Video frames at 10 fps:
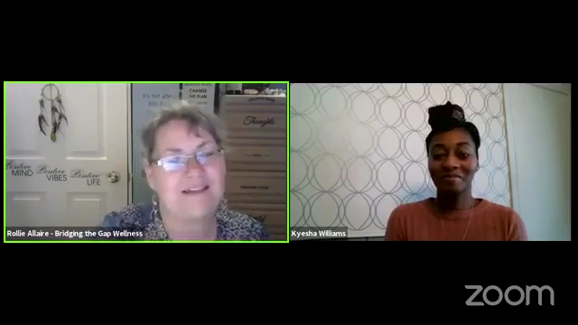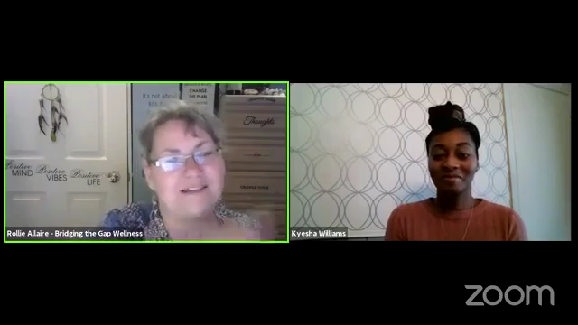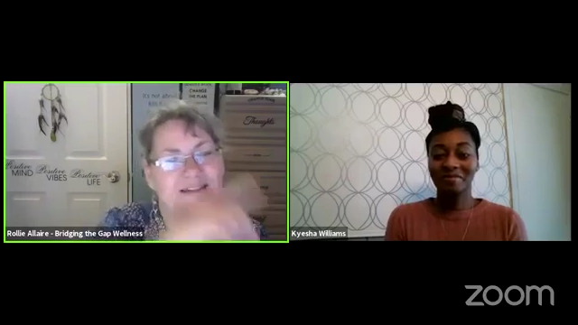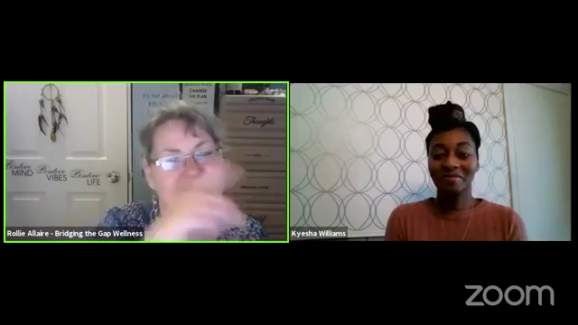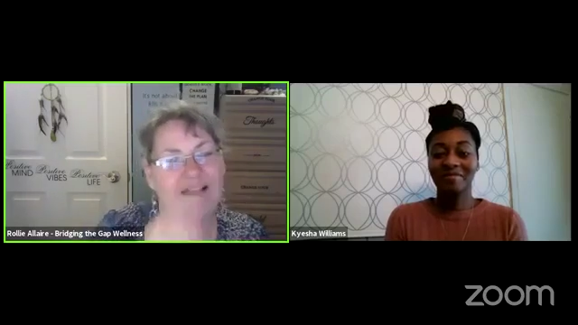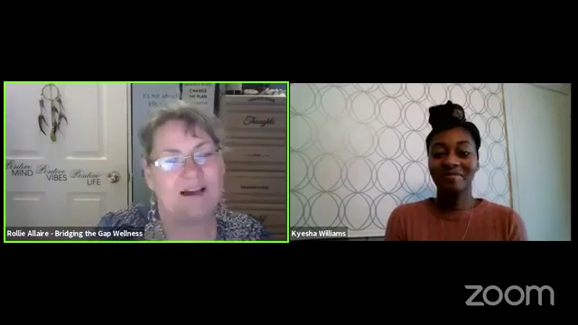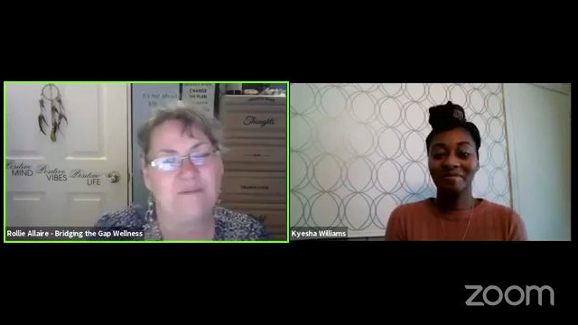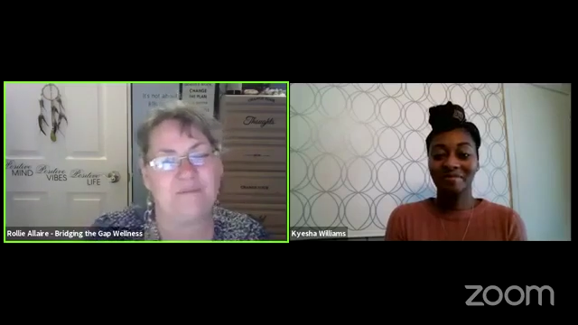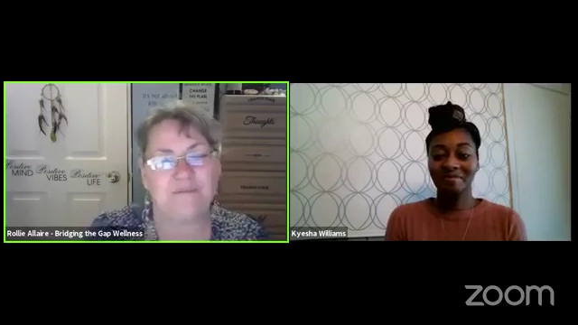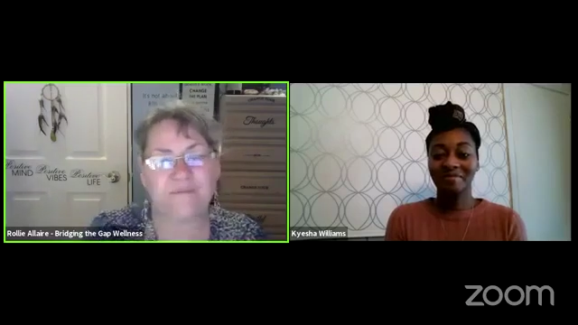Speaker 1: that
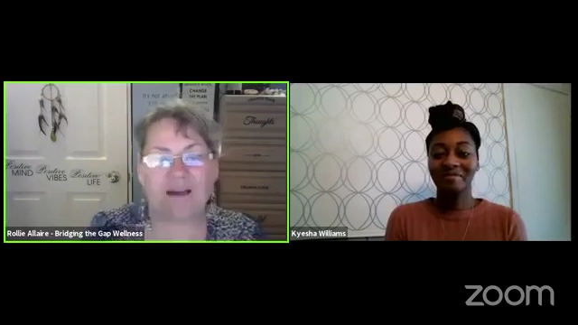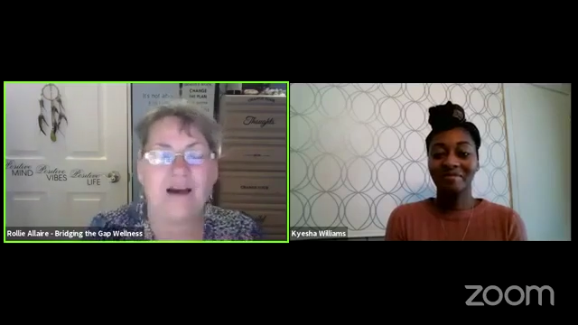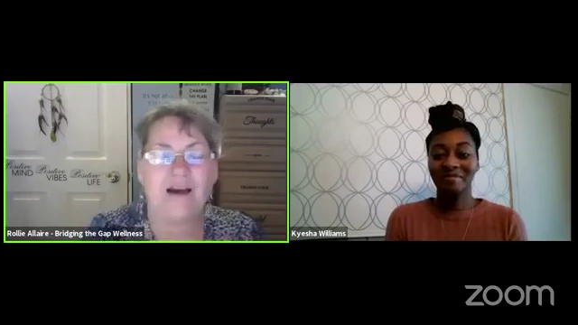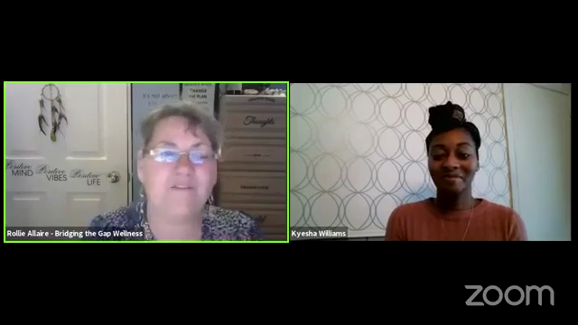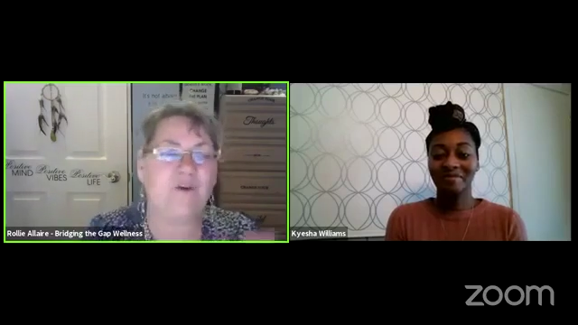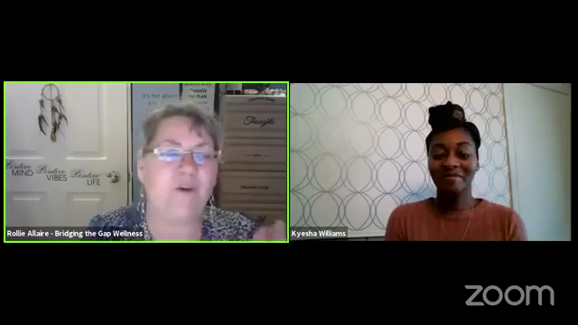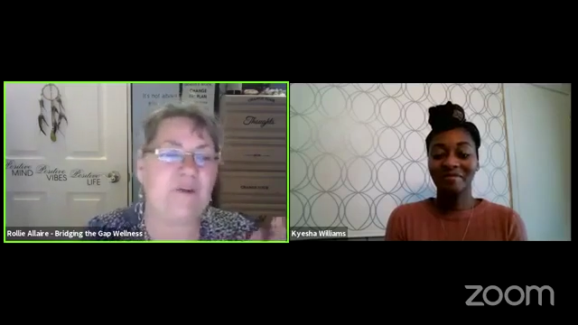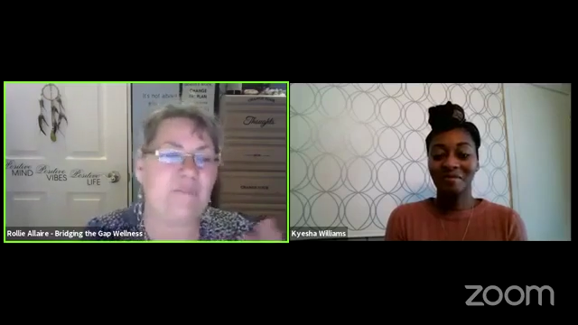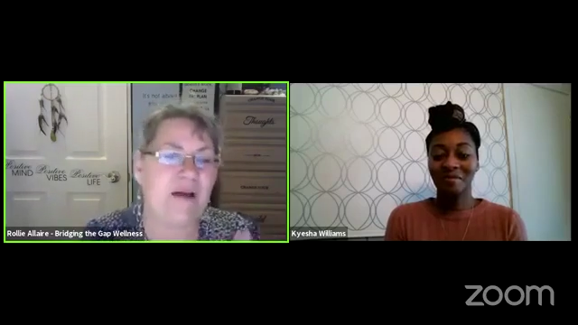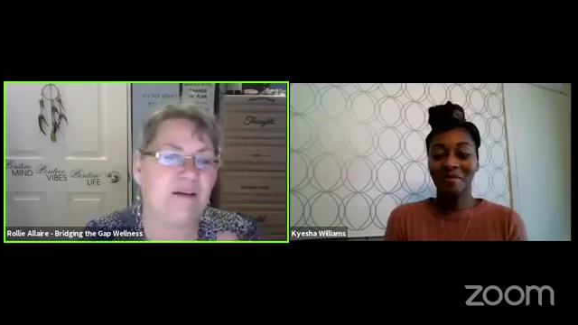um, kind of
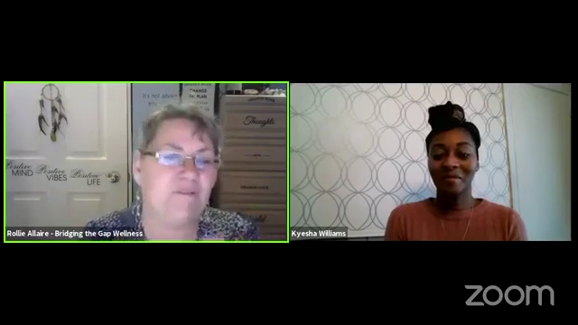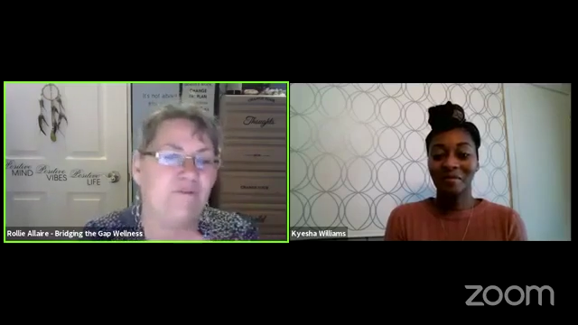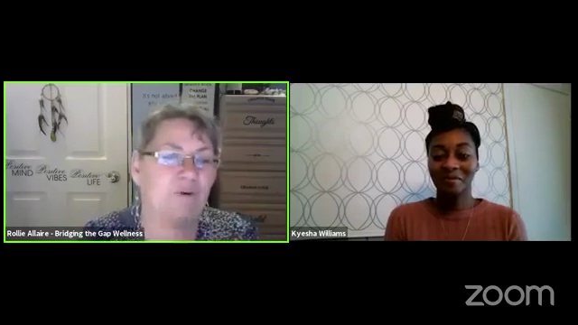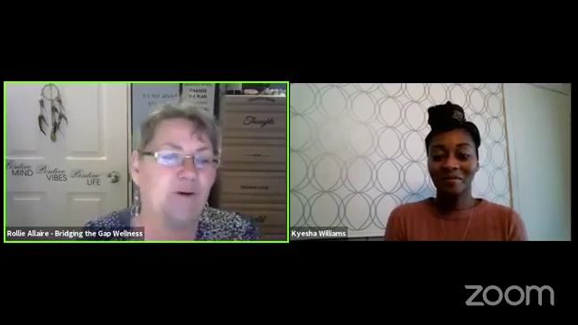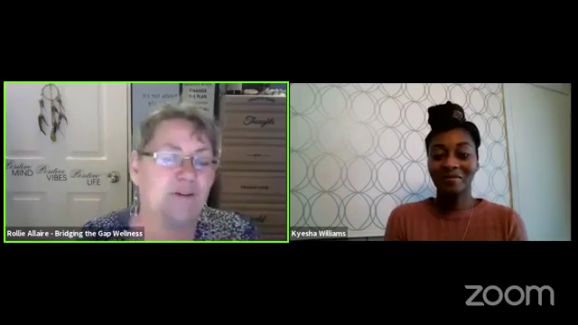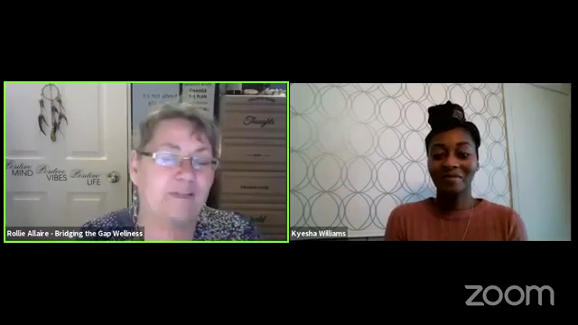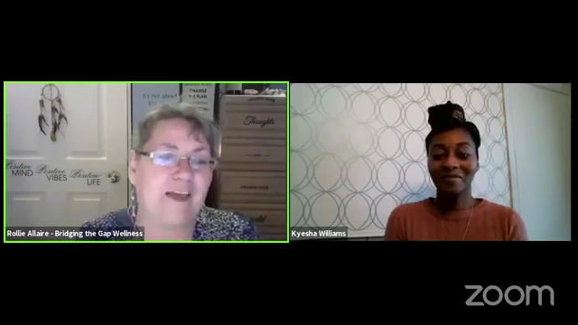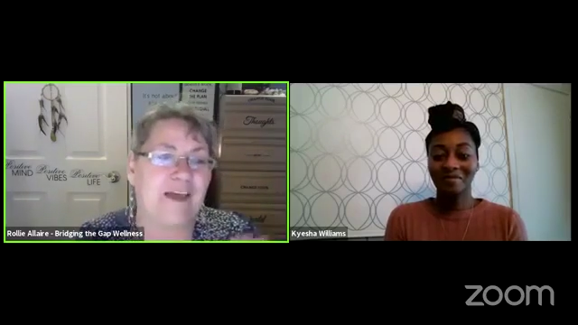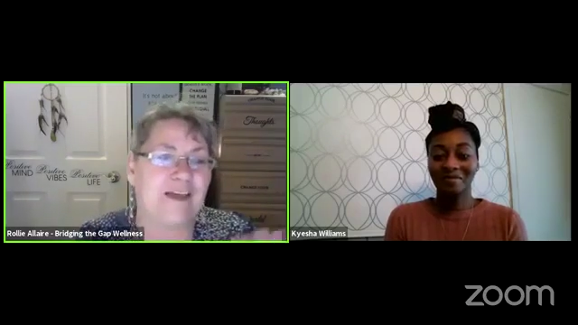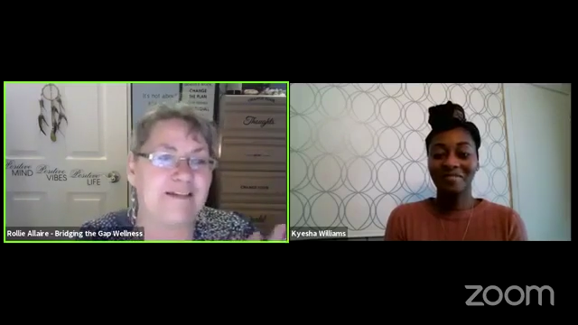going back and forth.
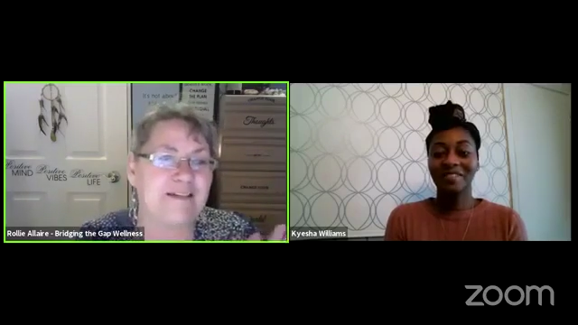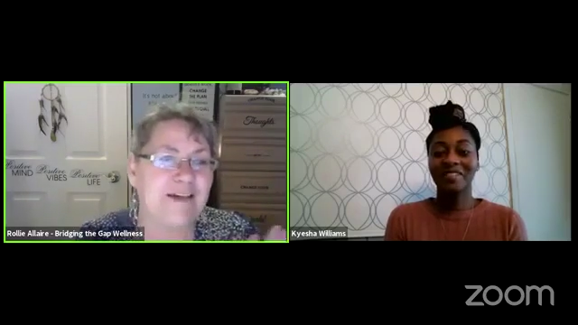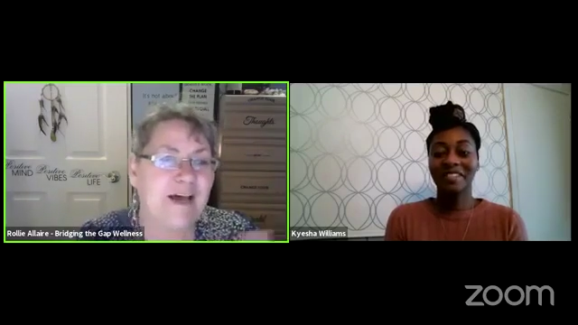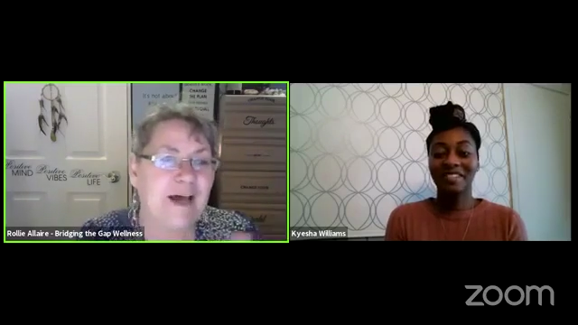And,